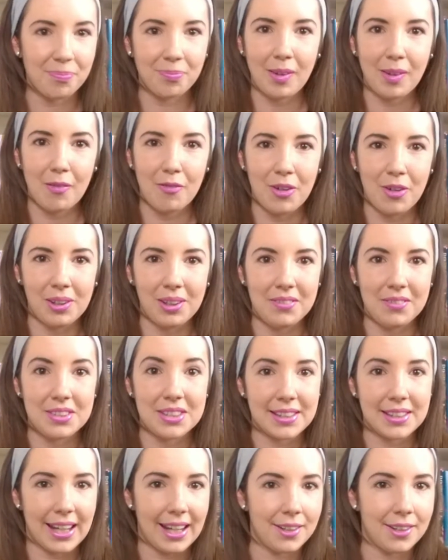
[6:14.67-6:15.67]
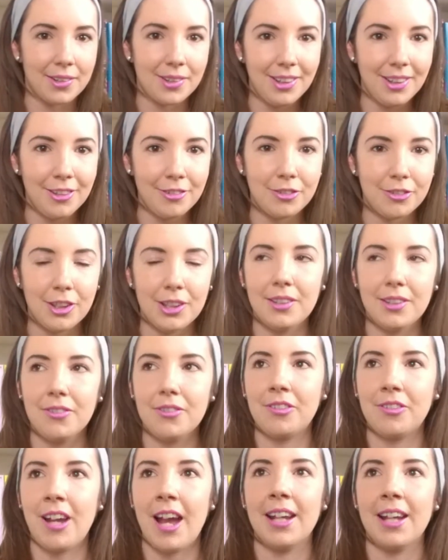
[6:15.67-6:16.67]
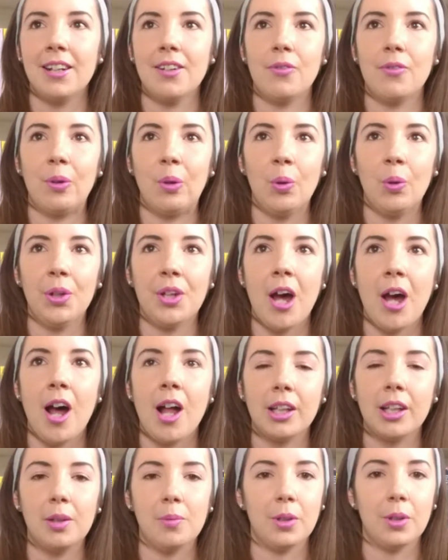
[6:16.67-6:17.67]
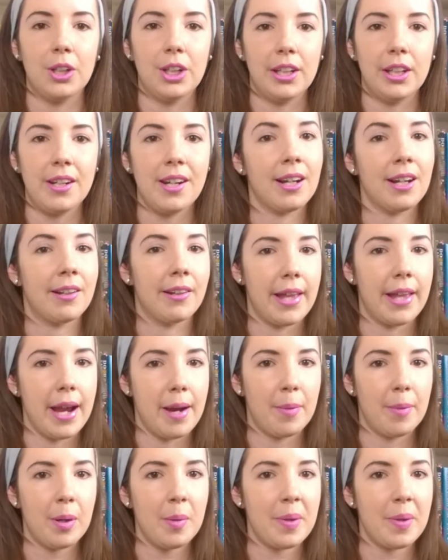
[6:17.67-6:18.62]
full of scandal, full of kind of old Hollywood glamour,